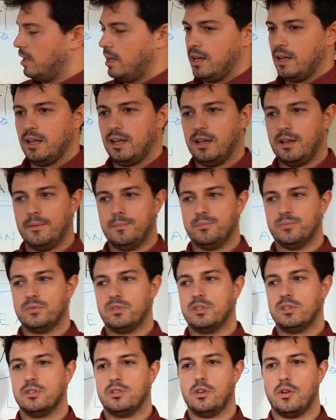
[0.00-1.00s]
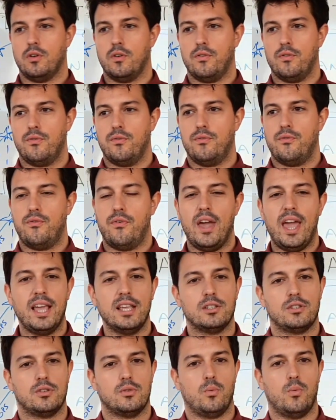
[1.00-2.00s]
um, sort of
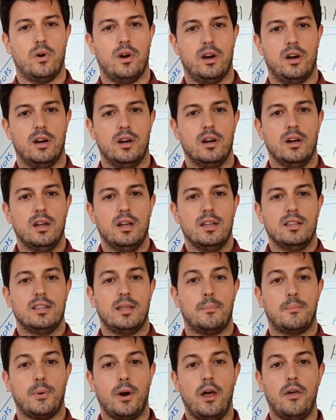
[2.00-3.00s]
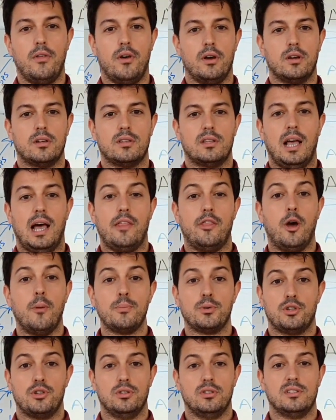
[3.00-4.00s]
phase where the product
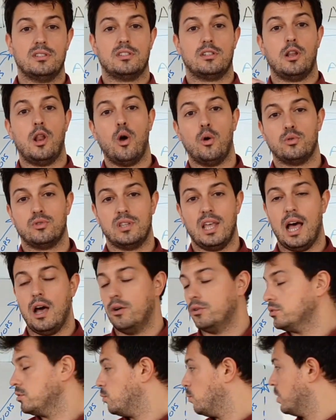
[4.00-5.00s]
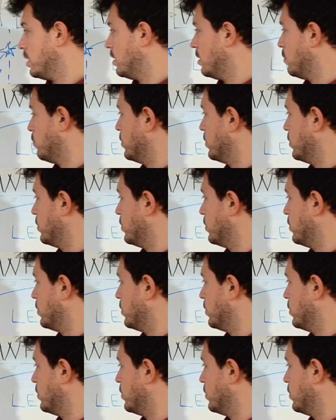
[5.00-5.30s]
adoption slows down, we,